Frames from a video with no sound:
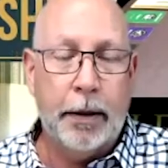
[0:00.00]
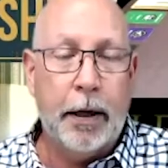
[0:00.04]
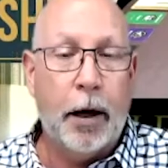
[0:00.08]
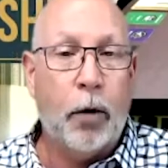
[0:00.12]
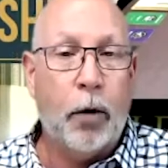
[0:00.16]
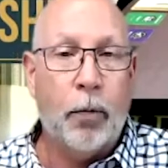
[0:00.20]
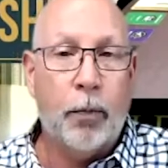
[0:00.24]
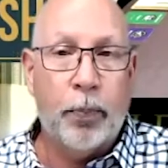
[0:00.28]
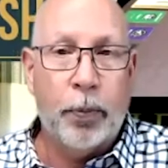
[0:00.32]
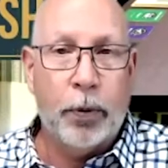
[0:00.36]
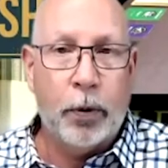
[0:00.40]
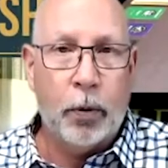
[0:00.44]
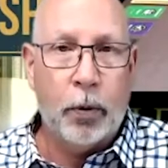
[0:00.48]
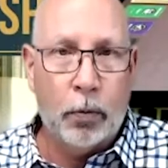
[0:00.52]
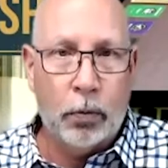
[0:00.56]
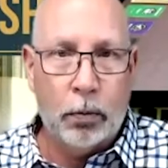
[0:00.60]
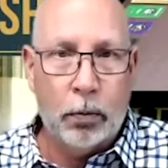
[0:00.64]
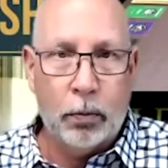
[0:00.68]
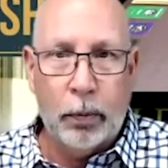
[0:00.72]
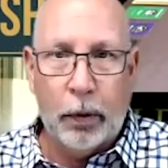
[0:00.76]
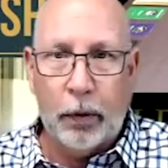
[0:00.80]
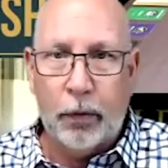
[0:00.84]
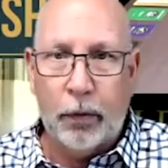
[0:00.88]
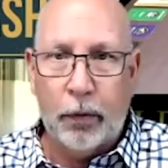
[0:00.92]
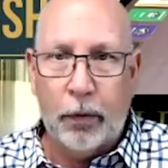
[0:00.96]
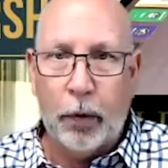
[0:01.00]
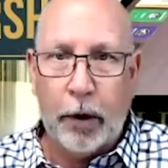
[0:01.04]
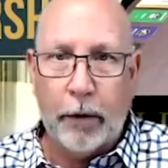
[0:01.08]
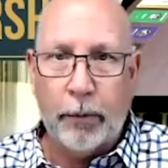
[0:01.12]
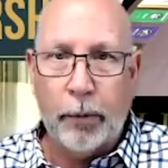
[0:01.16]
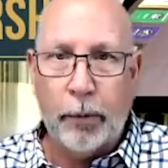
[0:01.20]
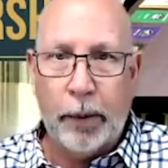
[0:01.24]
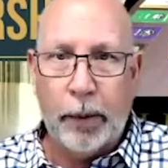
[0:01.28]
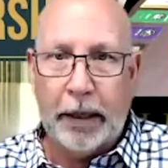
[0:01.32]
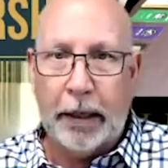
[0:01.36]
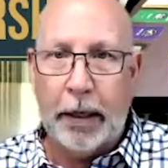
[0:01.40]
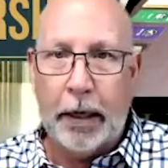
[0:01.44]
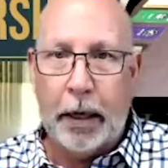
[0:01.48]
Now, before
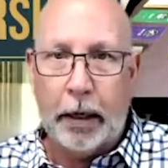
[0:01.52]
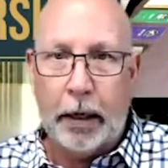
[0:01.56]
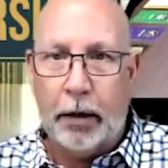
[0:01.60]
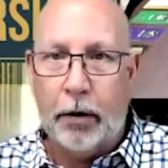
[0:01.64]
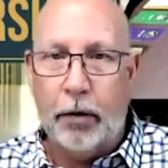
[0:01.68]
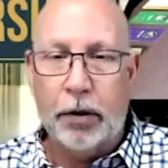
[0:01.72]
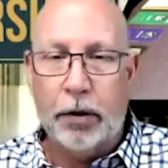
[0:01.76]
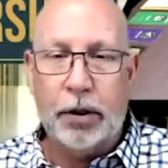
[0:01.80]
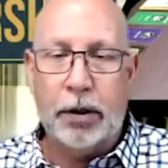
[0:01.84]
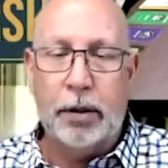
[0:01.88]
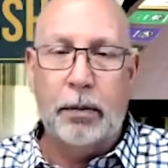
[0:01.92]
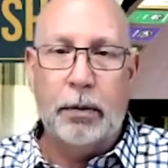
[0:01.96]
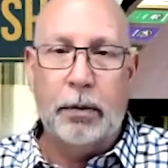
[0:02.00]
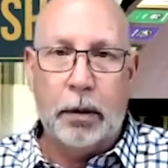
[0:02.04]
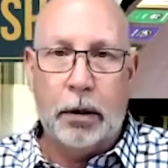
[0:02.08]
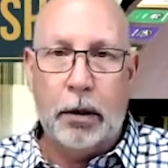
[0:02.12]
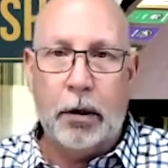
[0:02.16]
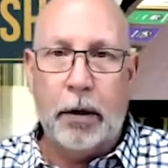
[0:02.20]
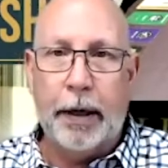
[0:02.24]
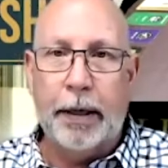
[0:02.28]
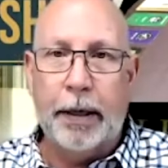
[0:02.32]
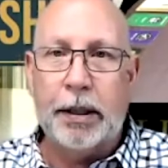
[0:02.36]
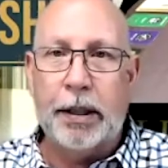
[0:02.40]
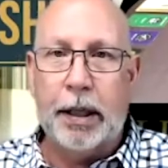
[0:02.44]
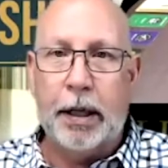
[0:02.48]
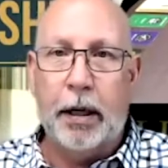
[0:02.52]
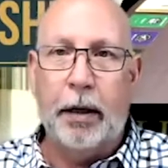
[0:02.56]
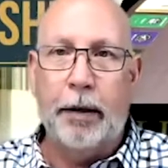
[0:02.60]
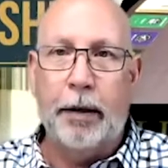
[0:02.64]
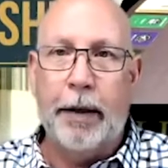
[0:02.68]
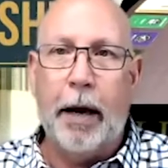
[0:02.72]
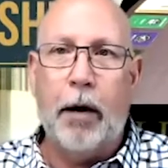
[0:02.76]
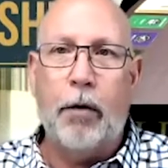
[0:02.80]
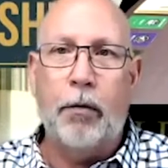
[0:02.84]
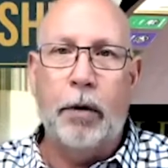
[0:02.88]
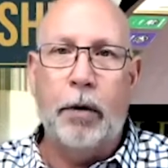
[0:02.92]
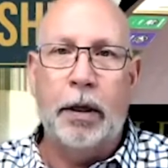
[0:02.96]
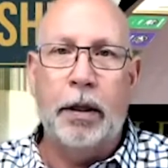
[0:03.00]
everybody kind of goes crazy on
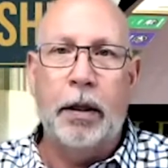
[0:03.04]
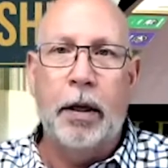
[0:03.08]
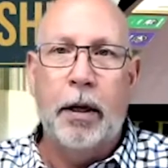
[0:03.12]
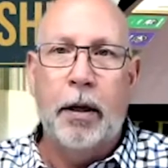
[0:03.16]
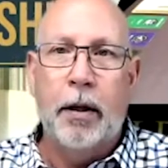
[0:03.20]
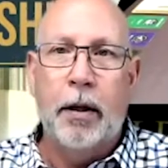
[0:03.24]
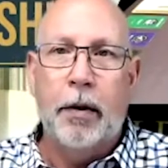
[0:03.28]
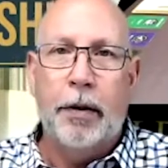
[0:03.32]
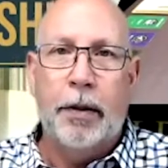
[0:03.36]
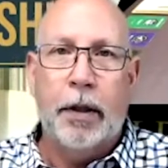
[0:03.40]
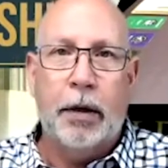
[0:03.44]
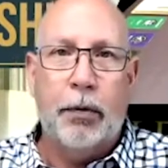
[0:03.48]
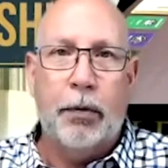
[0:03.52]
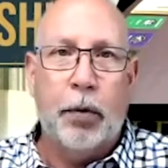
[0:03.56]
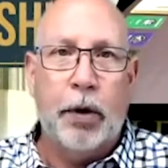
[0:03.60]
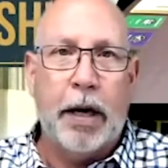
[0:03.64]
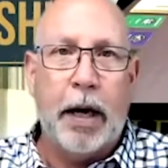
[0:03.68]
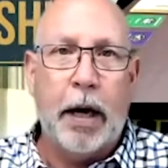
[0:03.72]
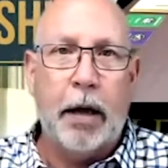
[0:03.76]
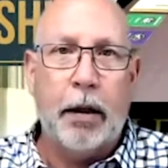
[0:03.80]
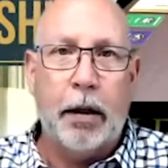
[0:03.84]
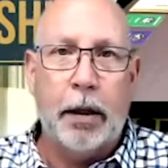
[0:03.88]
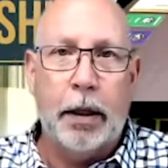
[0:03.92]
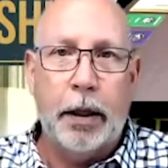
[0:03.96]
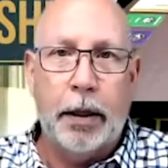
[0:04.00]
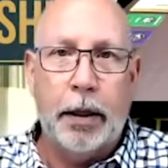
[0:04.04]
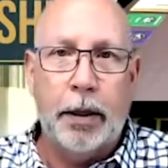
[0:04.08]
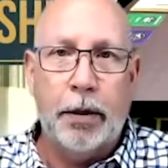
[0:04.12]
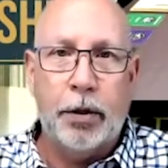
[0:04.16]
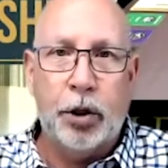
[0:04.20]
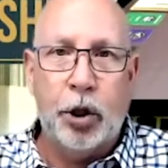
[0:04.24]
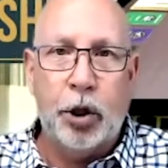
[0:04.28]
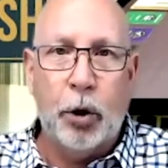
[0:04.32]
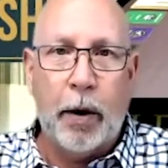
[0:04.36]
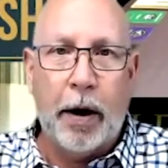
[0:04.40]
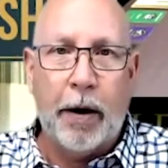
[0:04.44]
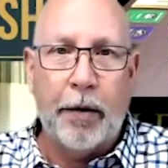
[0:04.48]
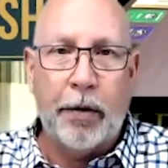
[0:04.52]
that one, the reality is
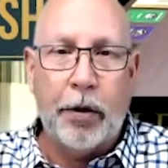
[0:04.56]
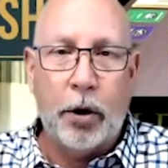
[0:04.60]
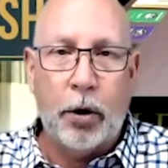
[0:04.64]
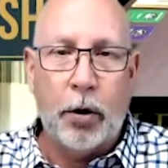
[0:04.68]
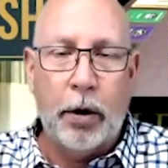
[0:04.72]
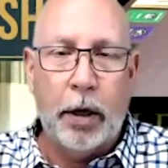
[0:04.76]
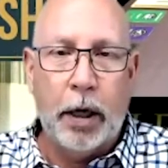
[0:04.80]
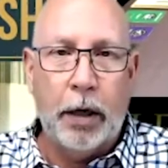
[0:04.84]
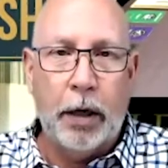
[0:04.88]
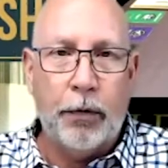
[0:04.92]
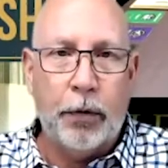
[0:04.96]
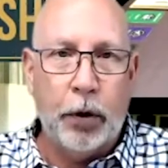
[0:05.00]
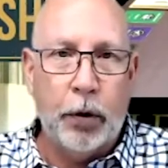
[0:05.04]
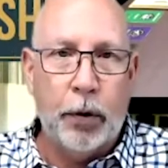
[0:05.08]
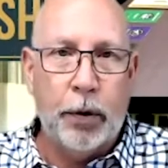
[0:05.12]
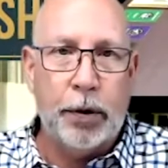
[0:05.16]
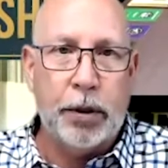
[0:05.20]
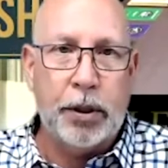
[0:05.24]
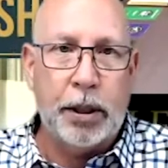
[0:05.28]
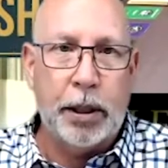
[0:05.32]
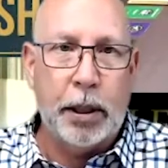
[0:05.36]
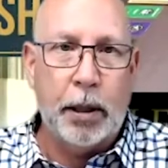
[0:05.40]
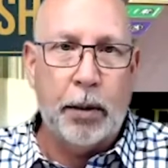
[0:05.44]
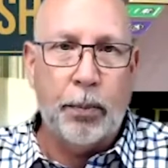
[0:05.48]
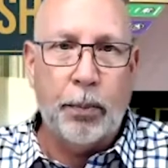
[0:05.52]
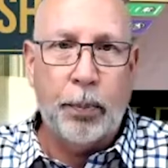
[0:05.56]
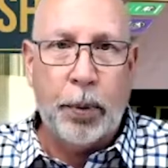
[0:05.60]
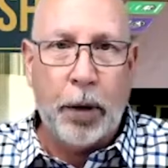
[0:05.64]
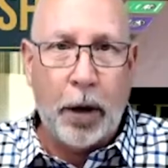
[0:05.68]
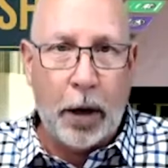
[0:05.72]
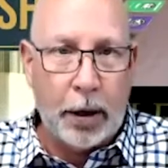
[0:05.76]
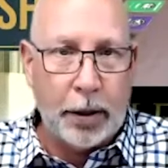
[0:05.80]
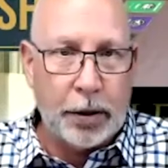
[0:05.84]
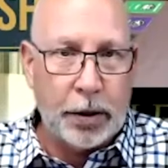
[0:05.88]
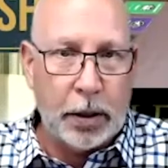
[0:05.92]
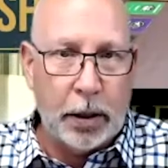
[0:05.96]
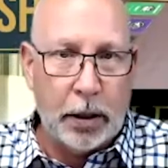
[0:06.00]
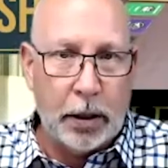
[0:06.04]
you either influence them
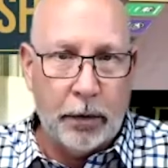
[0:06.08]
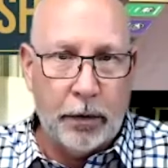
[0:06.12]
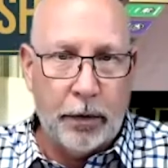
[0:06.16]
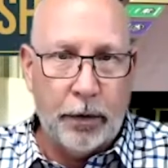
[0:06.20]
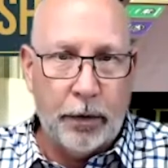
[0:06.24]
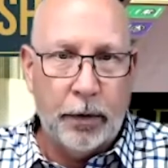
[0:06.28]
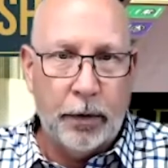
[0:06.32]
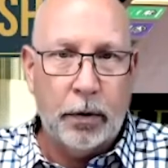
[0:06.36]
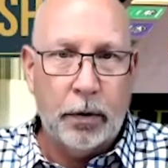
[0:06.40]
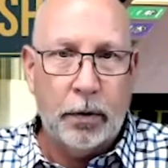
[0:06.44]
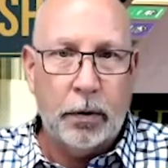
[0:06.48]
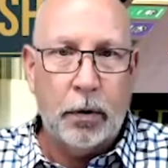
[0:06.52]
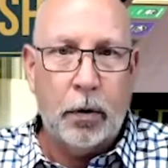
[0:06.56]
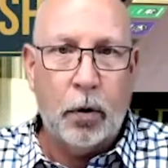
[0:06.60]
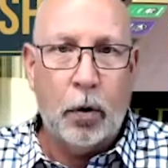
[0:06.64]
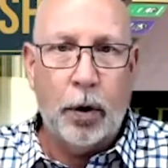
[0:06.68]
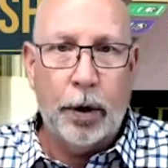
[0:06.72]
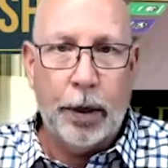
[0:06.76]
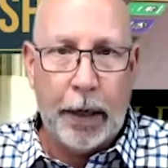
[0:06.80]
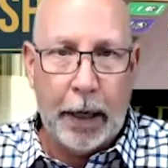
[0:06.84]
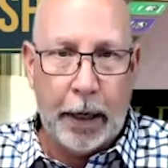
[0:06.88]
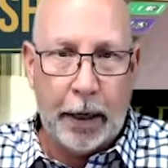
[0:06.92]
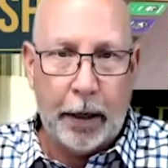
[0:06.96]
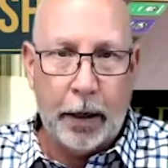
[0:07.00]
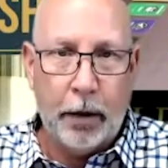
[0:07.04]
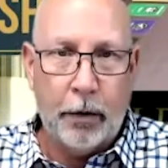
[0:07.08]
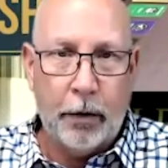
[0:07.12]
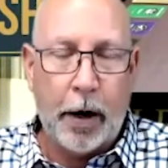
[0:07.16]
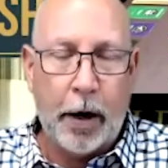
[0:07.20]
positive or negative.